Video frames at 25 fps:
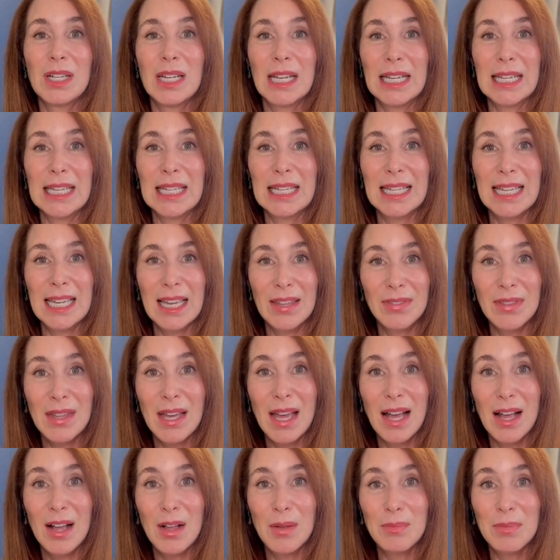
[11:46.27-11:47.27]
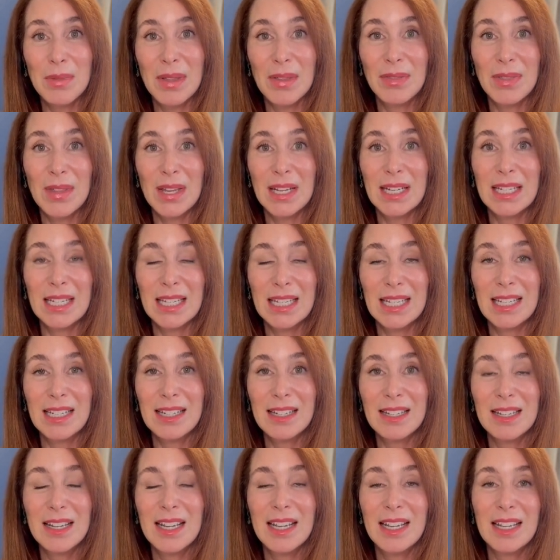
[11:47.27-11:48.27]
and can get the help that they
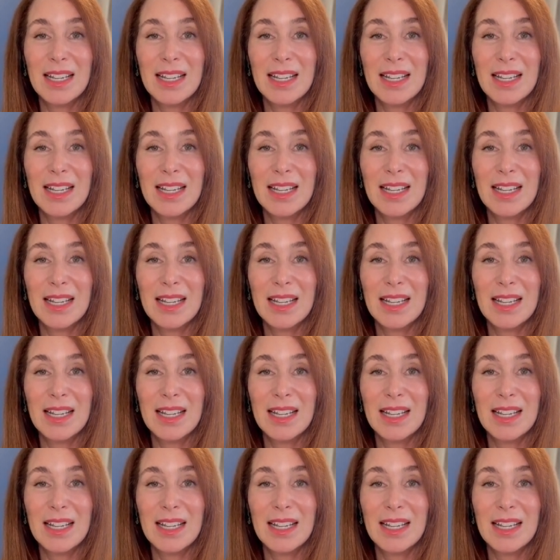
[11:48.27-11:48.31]
need.